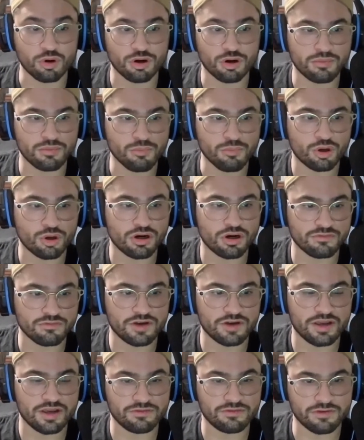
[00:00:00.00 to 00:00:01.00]
more of
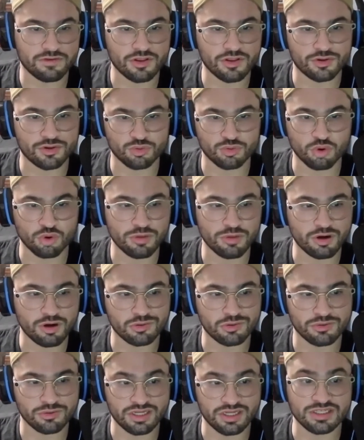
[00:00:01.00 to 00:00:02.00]
a father and role
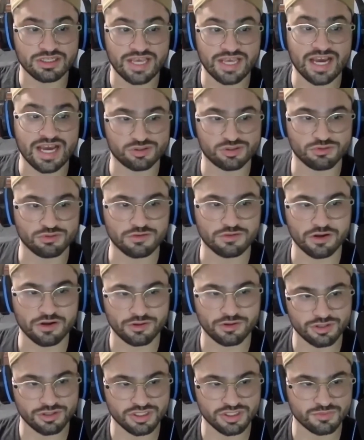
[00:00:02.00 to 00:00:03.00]
model than his actual father
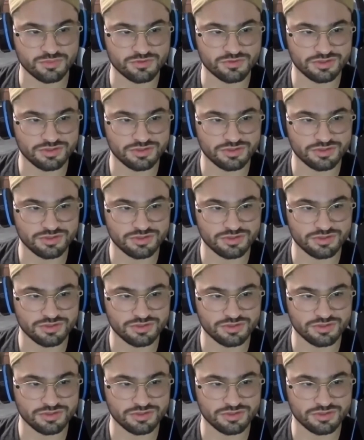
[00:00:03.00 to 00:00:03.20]
in this movie.